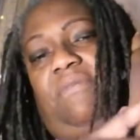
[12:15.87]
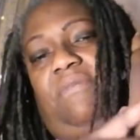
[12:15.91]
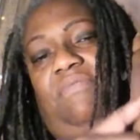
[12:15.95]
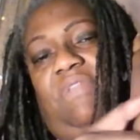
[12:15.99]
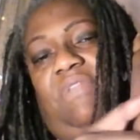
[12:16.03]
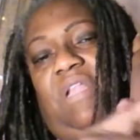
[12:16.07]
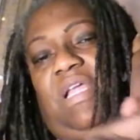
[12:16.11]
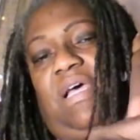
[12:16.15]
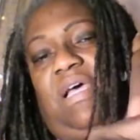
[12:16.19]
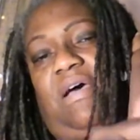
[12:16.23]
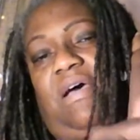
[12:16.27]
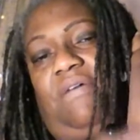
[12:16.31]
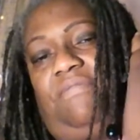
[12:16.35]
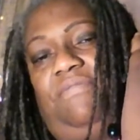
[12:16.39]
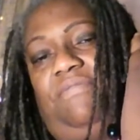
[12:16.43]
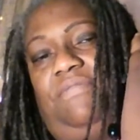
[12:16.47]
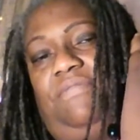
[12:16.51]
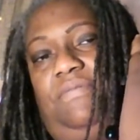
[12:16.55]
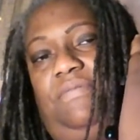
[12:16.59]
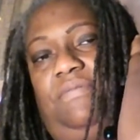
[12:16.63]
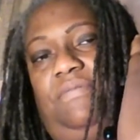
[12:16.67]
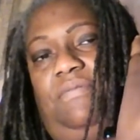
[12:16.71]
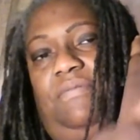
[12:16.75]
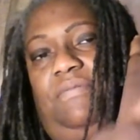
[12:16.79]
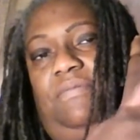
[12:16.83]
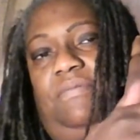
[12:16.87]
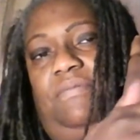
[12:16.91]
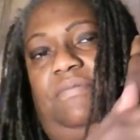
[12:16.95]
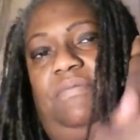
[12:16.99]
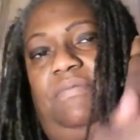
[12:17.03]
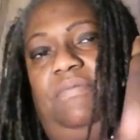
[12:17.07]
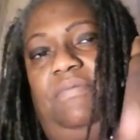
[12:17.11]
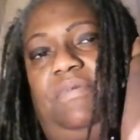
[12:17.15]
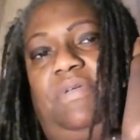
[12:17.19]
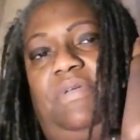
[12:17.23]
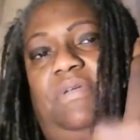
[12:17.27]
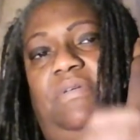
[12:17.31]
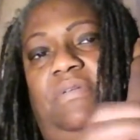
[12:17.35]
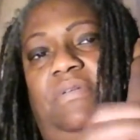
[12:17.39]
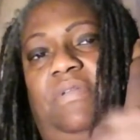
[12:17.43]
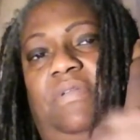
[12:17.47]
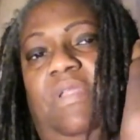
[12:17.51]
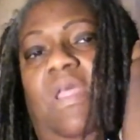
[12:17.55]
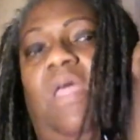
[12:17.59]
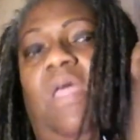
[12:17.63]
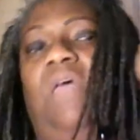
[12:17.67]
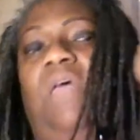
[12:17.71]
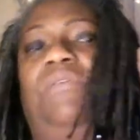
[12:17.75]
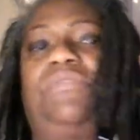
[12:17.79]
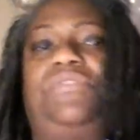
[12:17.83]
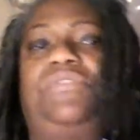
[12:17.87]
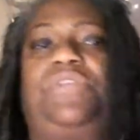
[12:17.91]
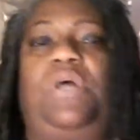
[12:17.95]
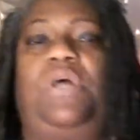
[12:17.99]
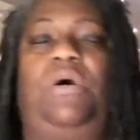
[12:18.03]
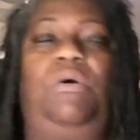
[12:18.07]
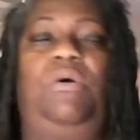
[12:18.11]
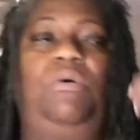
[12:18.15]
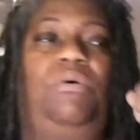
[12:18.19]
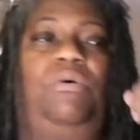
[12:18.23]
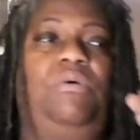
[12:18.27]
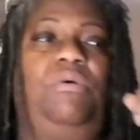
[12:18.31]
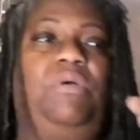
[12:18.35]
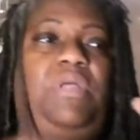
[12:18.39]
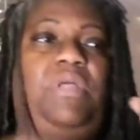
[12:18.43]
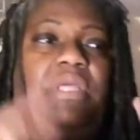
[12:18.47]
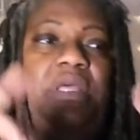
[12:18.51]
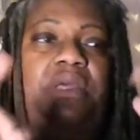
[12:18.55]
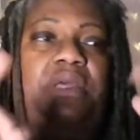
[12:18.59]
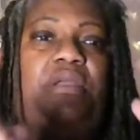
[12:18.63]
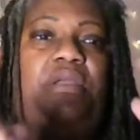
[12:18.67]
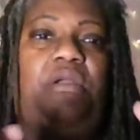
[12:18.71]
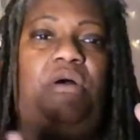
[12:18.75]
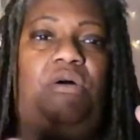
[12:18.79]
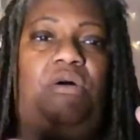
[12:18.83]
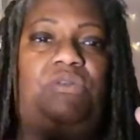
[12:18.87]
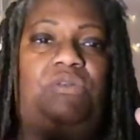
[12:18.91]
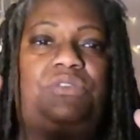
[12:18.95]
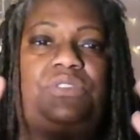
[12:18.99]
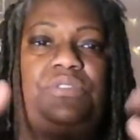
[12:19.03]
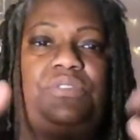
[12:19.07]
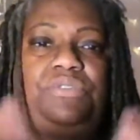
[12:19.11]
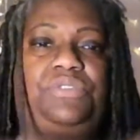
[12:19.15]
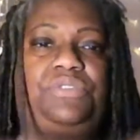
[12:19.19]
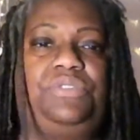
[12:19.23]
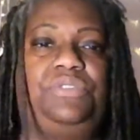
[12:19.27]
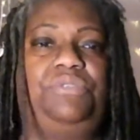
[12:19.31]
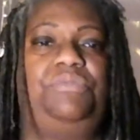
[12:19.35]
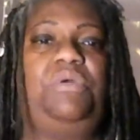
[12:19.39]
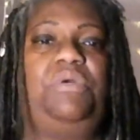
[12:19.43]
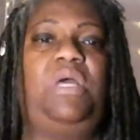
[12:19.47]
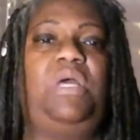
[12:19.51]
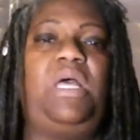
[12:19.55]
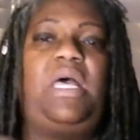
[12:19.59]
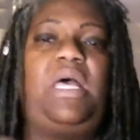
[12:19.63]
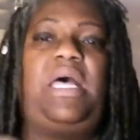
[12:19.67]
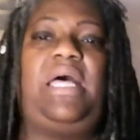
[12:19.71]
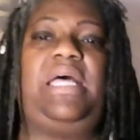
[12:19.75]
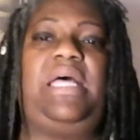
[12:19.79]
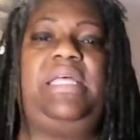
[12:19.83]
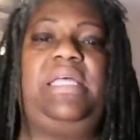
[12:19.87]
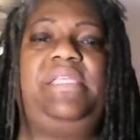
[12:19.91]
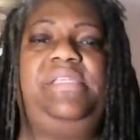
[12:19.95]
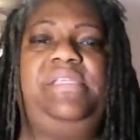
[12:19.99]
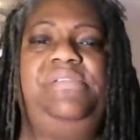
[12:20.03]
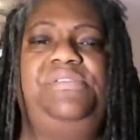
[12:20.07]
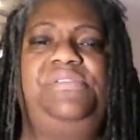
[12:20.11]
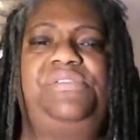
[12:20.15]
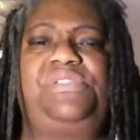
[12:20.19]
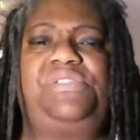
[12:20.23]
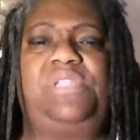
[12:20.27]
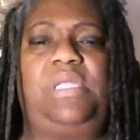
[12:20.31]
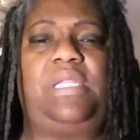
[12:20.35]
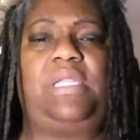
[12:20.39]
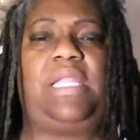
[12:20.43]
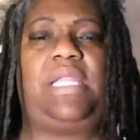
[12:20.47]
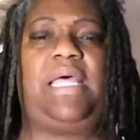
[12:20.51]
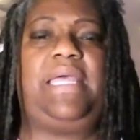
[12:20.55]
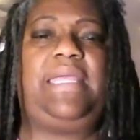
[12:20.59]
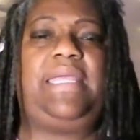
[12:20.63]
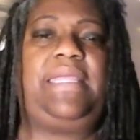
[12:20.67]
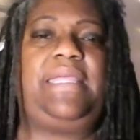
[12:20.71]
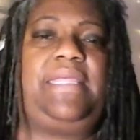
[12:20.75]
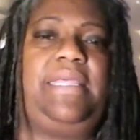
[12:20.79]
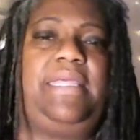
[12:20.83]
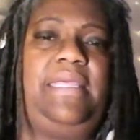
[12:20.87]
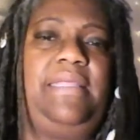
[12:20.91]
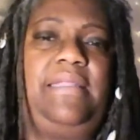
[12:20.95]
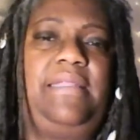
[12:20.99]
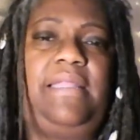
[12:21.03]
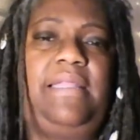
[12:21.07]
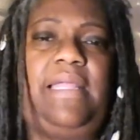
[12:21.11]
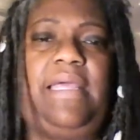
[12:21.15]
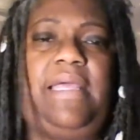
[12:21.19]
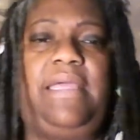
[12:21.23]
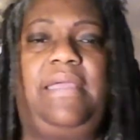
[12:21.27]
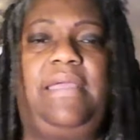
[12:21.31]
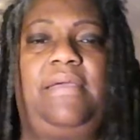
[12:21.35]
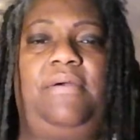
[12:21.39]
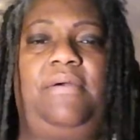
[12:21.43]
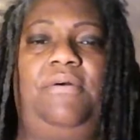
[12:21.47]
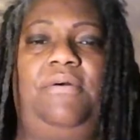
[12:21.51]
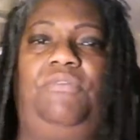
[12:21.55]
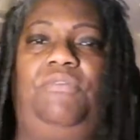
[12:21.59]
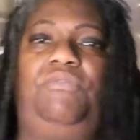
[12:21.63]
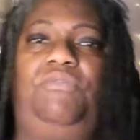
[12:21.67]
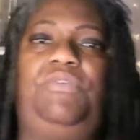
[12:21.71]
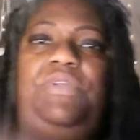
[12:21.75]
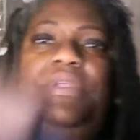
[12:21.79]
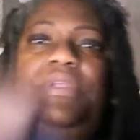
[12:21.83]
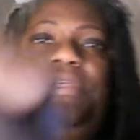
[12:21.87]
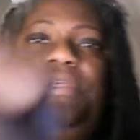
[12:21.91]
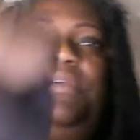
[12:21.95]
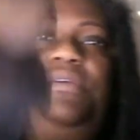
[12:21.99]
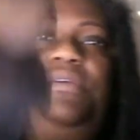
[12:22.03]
have left. So, and also too, I used to like get like over